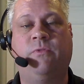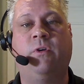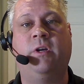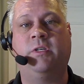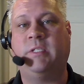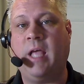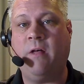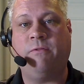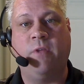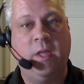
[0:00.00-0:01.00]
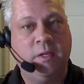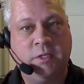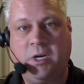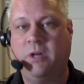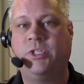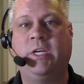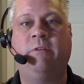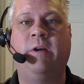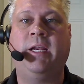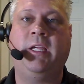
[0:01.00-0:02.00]
this for yourself, start
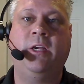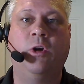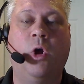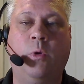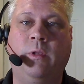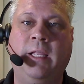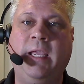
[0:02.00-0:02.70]
generating your own